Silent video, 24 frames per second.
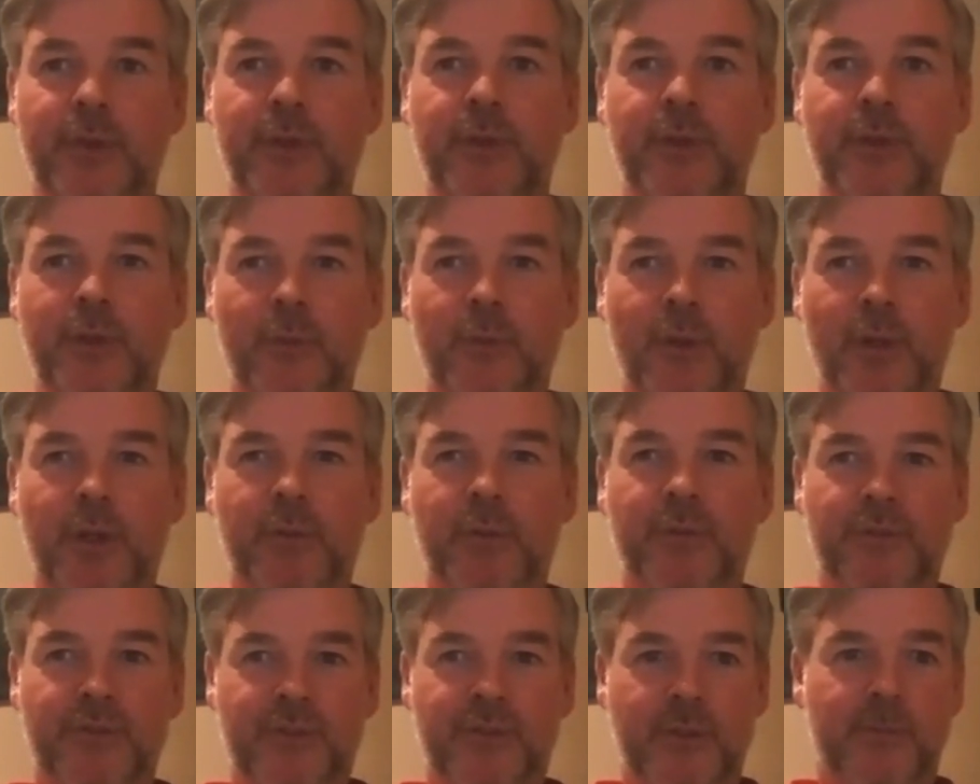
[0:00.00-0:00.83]
You know, you're
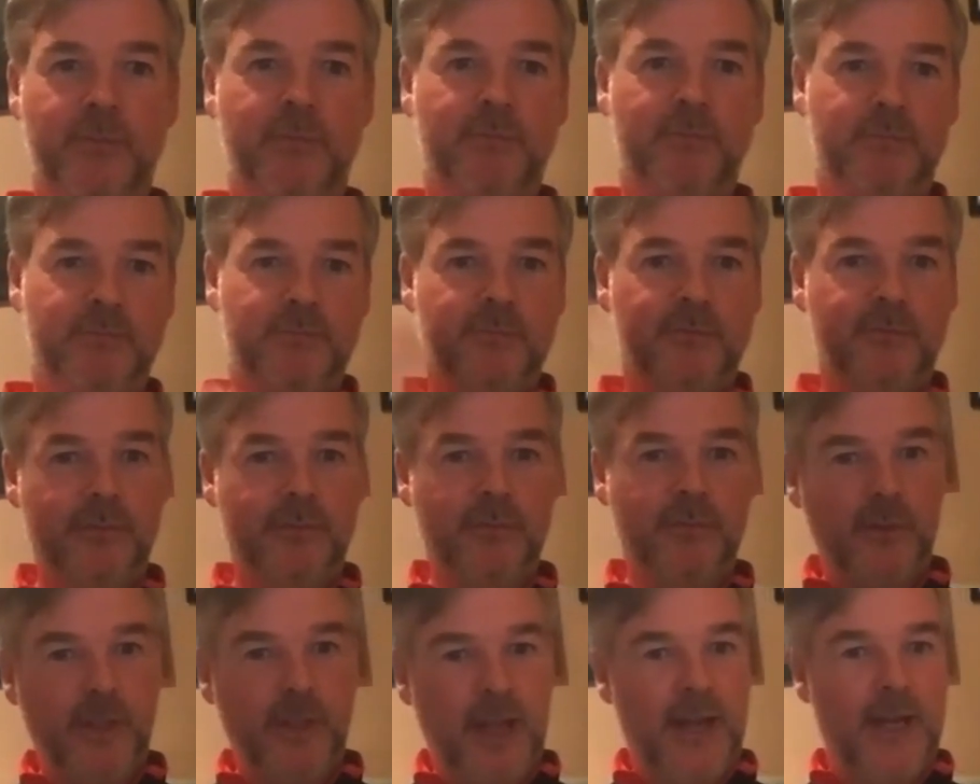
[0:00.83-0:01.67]
working with some
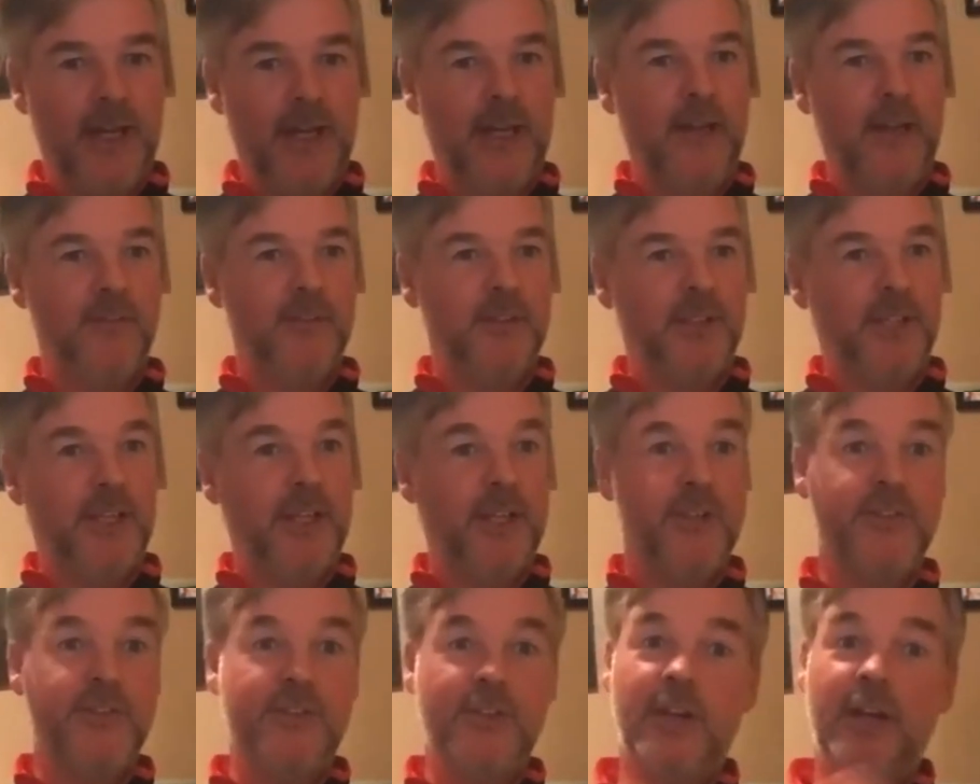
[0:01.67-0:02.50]
high level
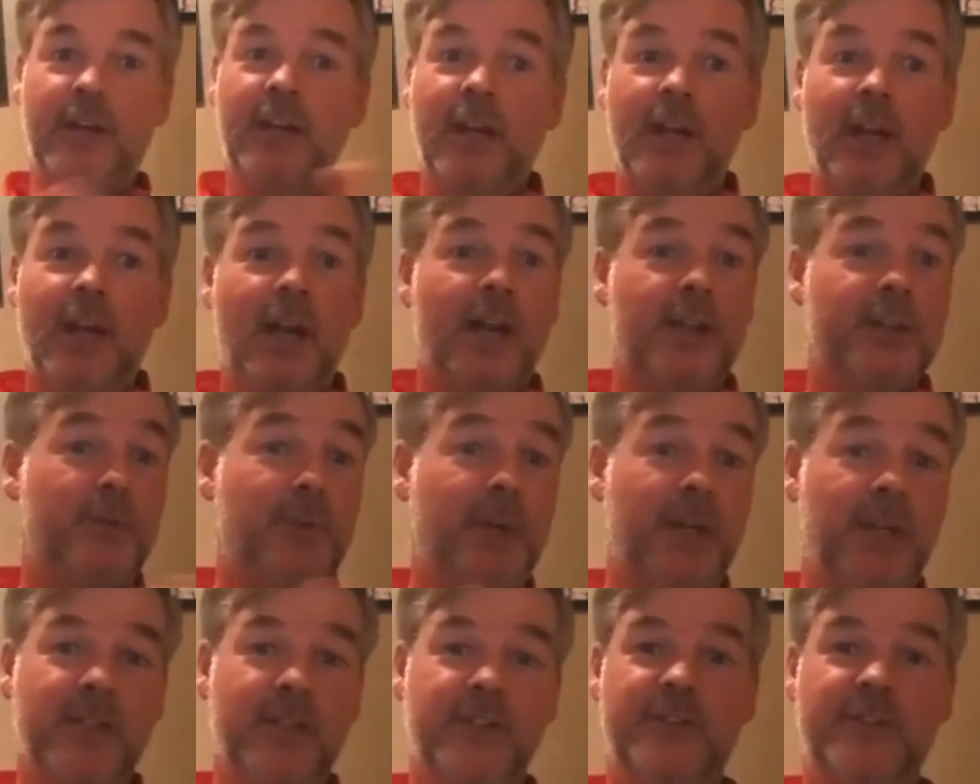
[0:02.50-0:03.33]
kids there as
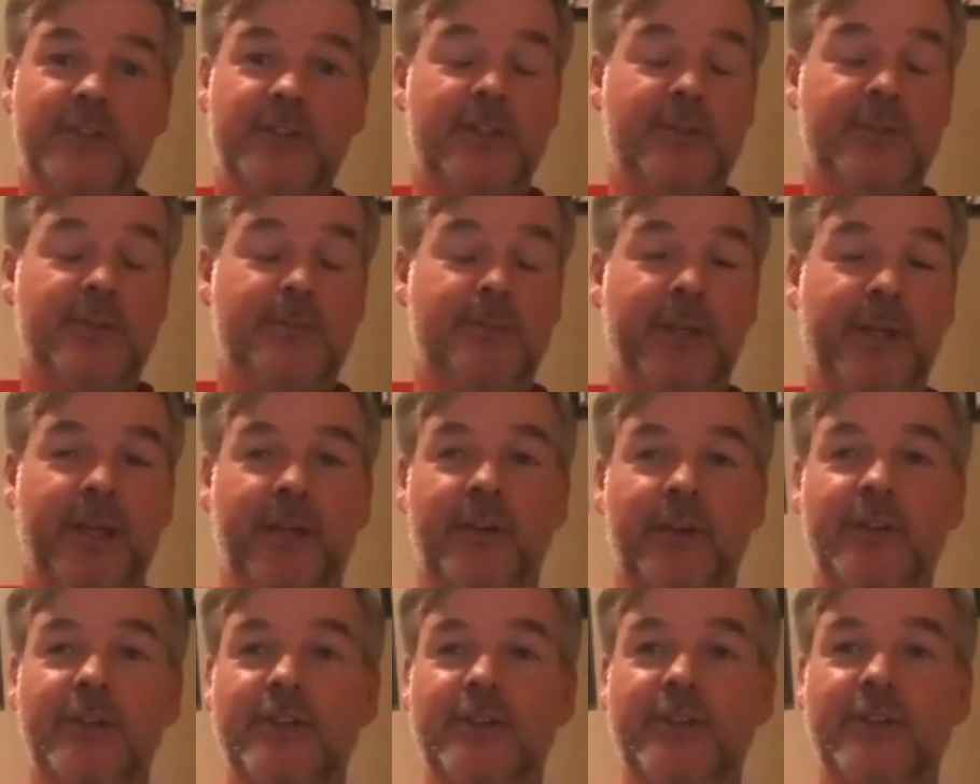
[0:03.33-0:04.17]
well as
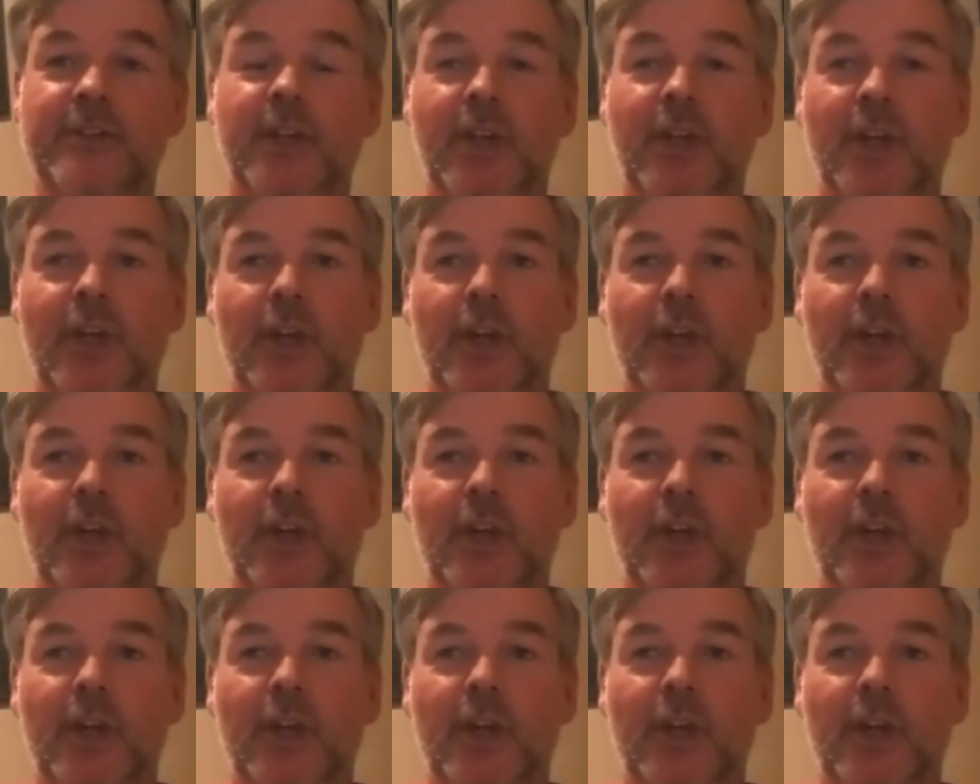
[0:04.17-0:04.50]
beginners.